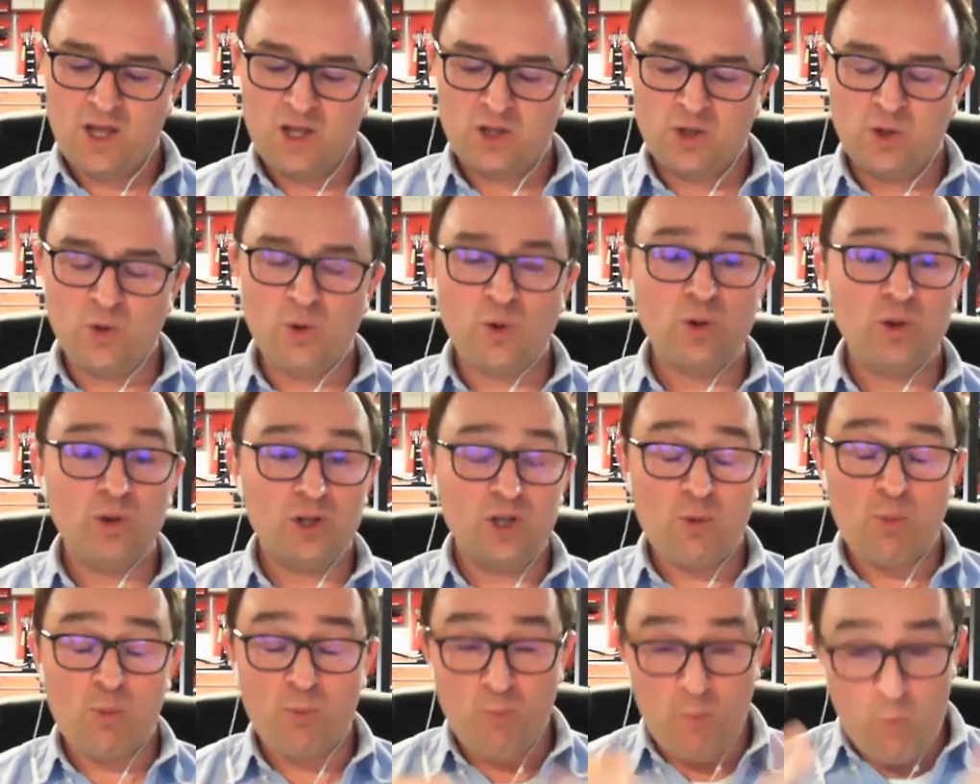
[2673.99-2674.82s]
Your
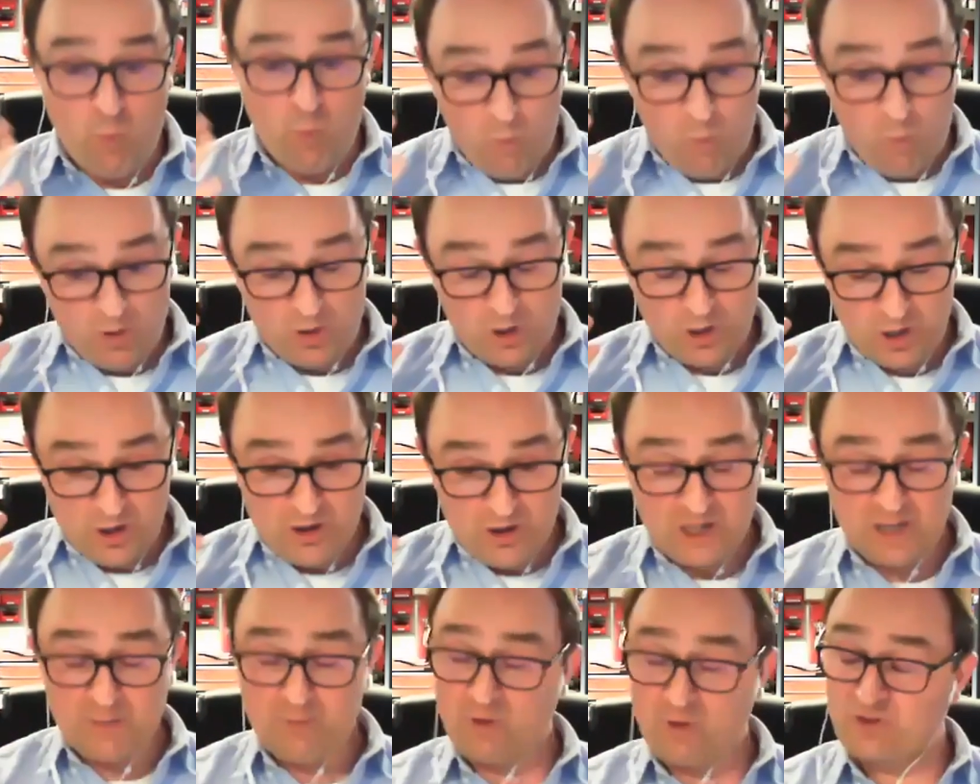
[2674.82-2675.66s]

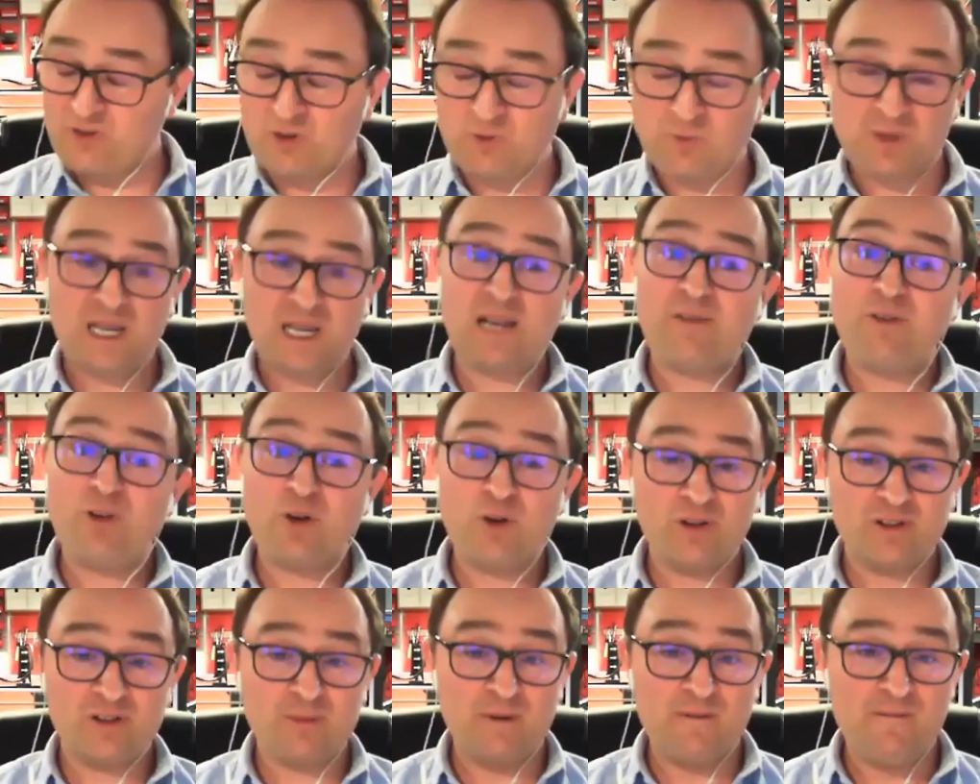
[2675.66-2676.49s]
learning muscles, particularly
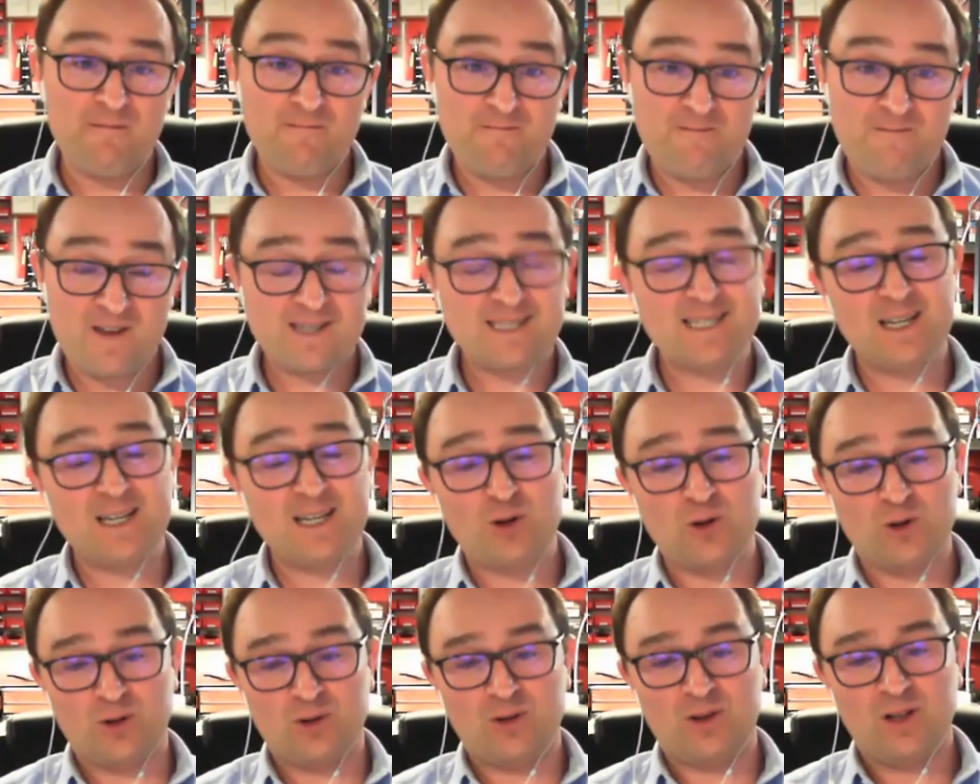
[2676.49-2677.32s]
doing something
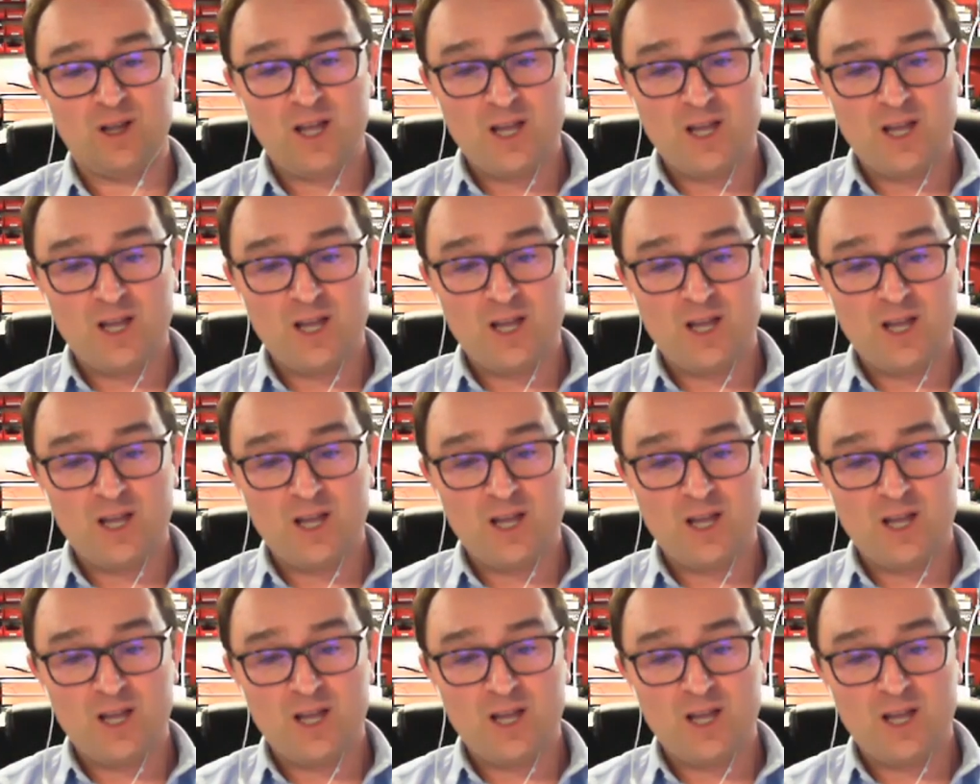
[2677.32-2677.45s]
physical,